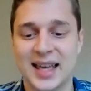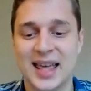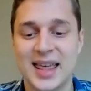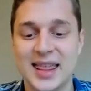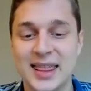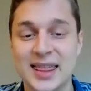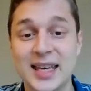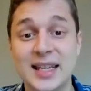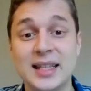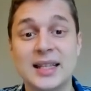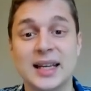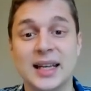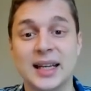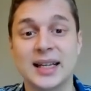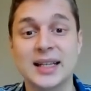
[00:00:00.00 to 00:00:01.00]
This
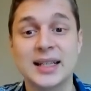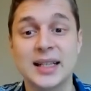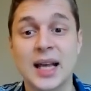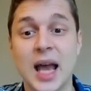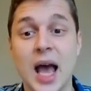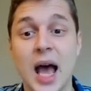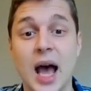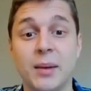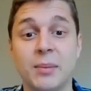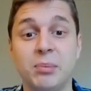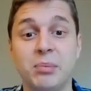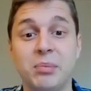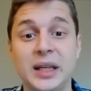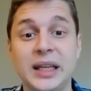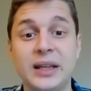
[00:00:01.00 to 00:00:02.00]
is a
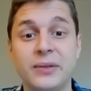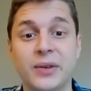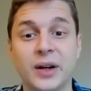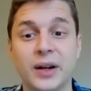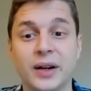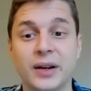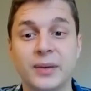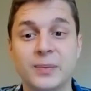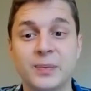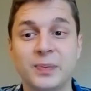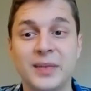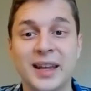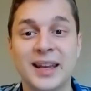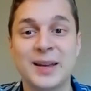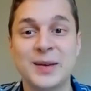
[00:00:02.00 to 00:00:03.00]
beaver.
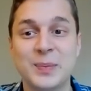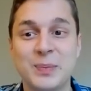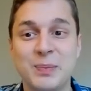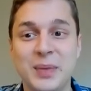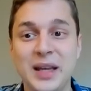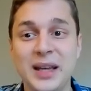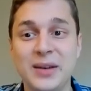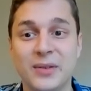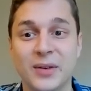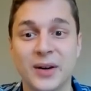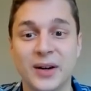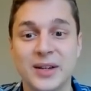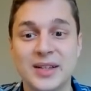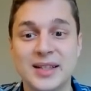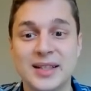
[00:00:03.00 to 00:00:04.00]

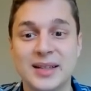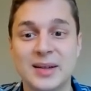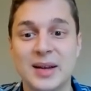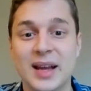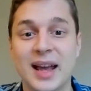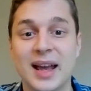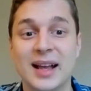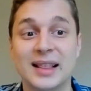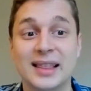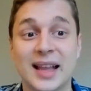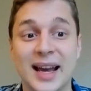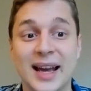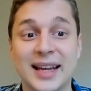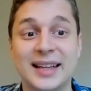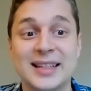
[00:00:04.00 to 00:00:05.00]
Beavers
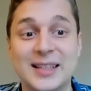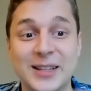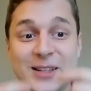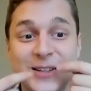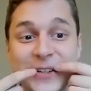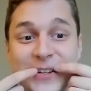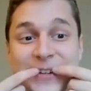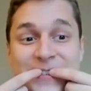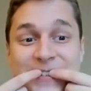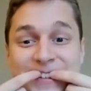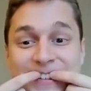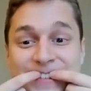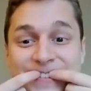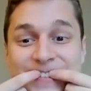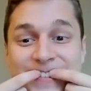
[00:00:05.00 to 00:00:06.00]
like to chew
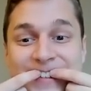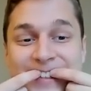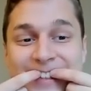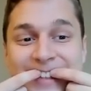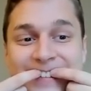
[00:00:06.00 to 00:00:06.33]
on wood,